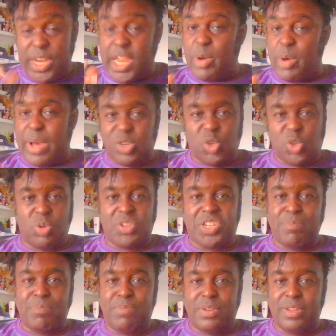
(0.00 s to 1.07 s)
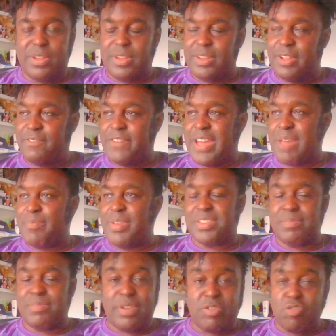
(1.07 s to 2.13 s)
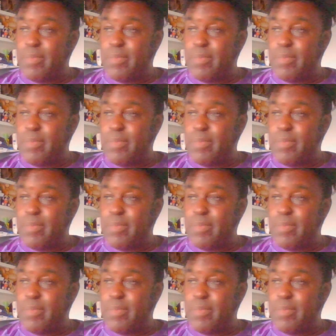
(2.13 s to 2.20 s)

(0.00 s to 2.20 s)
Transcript: know how short-tempered our fan base can be.